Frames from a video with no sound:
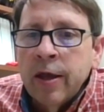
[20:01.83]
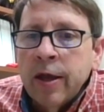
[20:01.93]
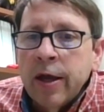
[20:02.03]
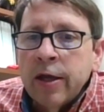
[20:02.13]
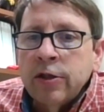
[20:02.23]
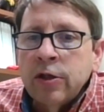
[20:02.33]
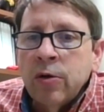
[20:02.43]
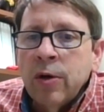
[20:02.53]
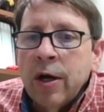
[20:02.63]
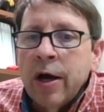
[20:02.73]
And
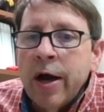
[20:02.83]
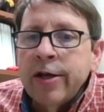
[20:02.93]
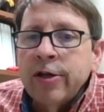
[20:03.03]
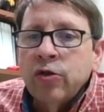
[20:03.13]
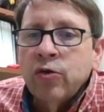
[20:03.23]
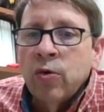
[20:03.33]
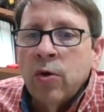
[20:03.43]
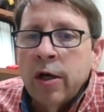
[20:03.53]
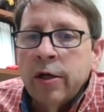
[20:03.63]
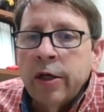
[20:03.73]
so I
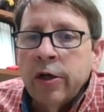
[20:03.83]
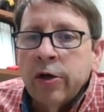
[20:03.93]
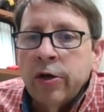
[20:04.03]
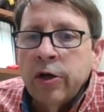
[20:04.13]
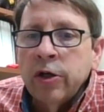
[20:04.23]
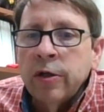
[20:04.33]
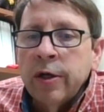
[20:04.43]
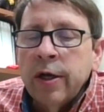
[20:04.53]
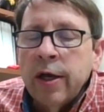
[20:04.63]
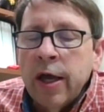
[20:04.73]
strongly encourage
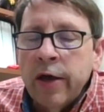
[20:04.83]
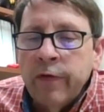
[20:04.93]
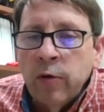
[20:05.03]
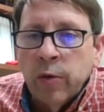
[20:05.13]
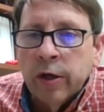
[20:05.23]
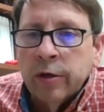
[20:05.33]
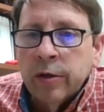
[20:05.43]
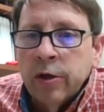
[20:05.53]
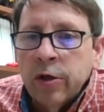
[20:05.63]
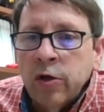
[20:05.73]
everyone
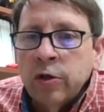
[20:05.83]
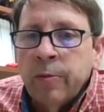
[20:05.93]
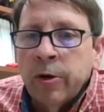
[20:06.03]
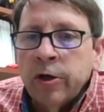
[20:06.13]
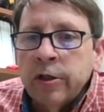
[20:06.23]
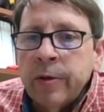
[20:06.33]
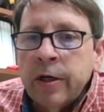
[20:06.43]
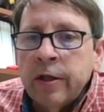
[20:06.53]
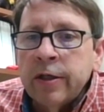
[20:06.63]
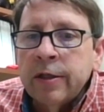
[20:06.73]
who's
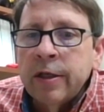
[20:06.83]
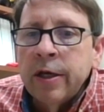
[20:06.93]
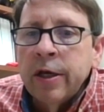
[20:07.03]
participating in this